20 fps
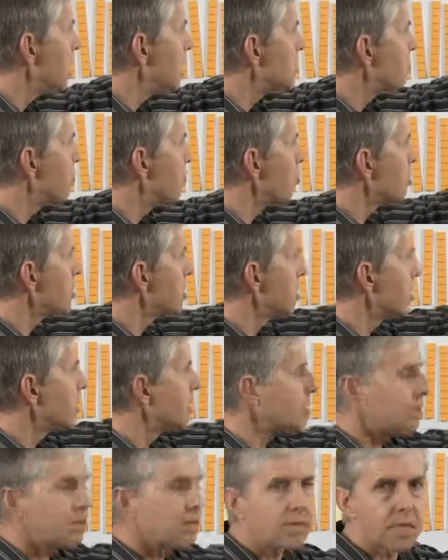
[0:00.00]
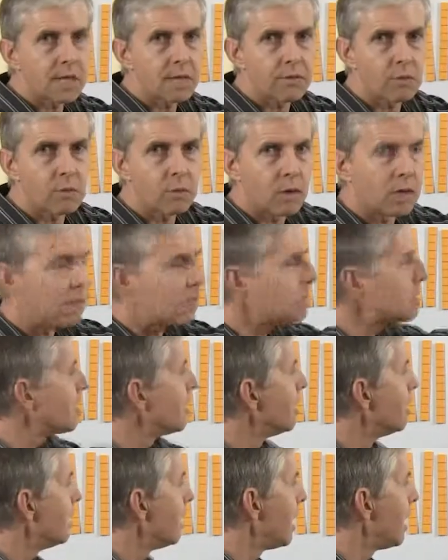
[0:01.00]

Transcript: is 4 tens and 7 ones,